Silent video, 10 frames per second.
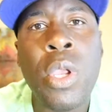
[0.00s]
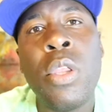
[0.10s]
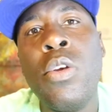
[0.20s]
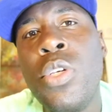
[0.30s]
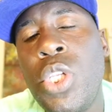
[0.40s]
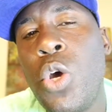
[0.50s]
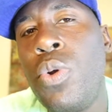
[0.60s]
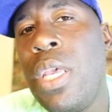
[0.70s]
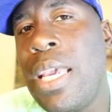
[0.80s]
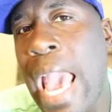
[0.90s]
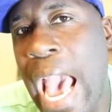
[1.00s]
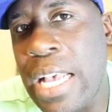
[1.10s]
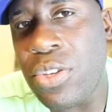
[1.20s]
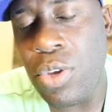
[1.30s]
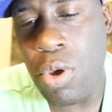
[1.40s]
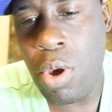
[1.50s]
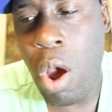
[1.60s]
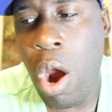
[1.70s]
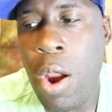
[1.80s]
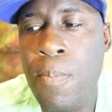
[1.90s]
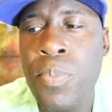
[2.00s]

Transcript: You still need gas in your car.